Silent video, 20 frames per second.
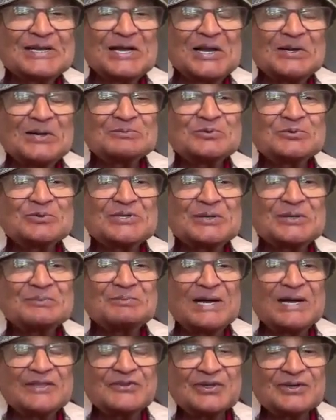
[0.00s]
come to the
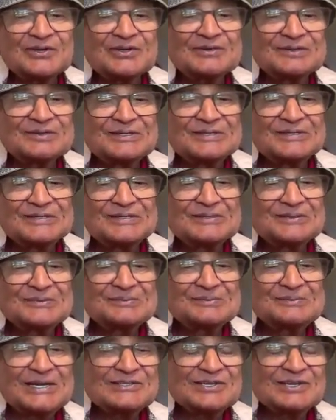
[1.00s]
mother?
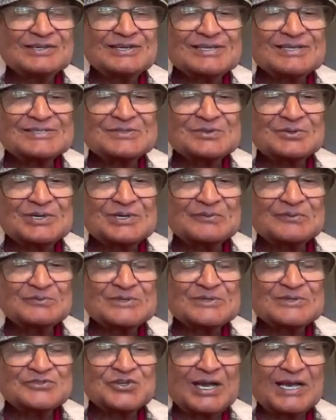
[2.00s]
Mother has to love
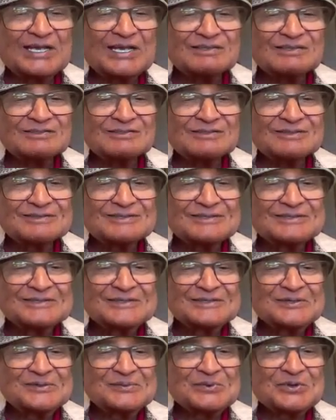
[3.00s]
the child.
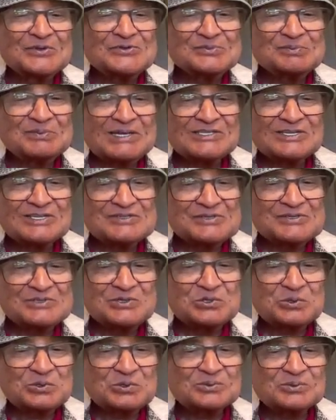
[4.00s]
Most mothers
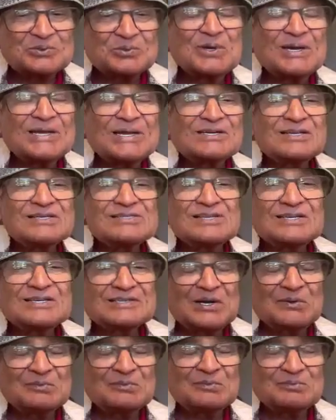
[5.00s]
do. Where does it
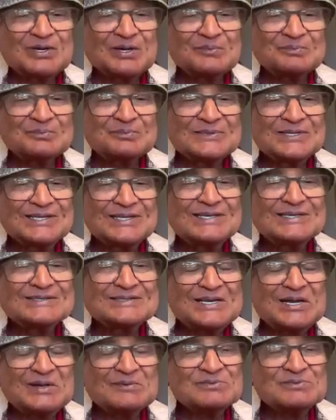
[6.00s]
come from?
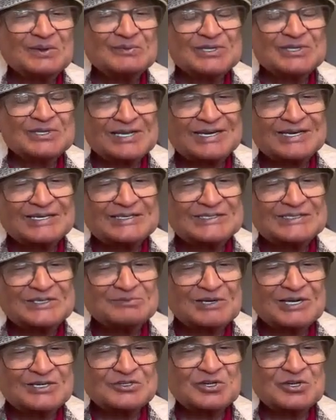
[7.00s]
It comes from the
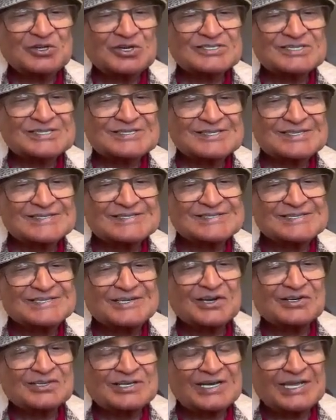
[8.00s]
collective unconscious. It's
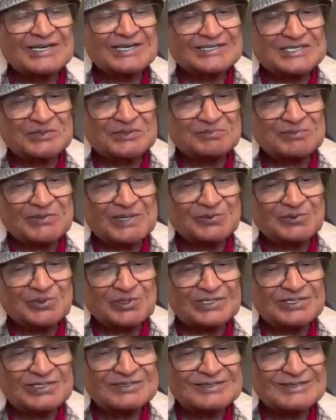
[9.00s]
in our collective
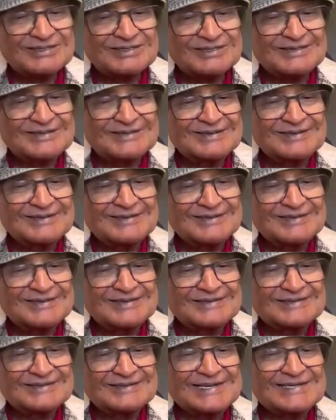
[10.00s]
memory.
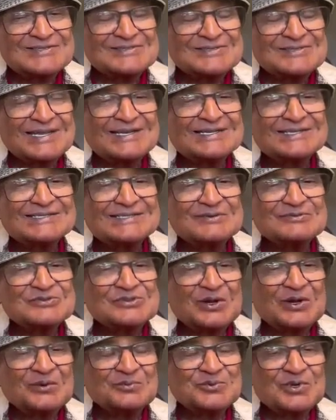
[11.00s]
That collective
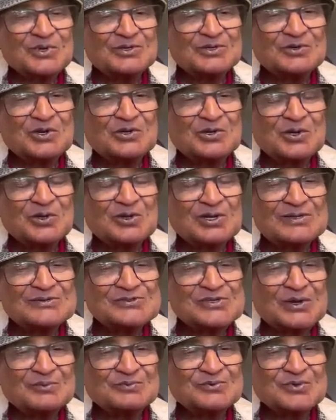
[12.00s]
software, non-local
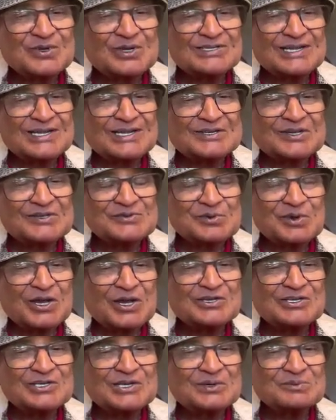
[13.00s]
software that I was
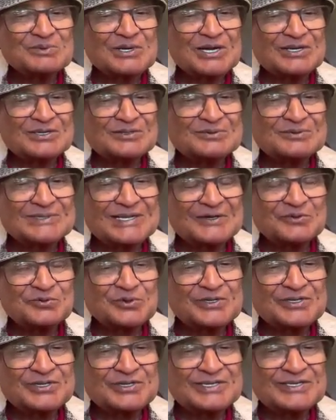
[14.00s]
talking about, that
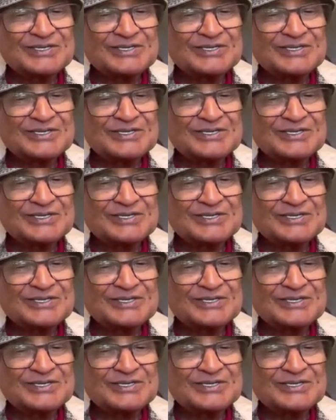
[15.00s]
we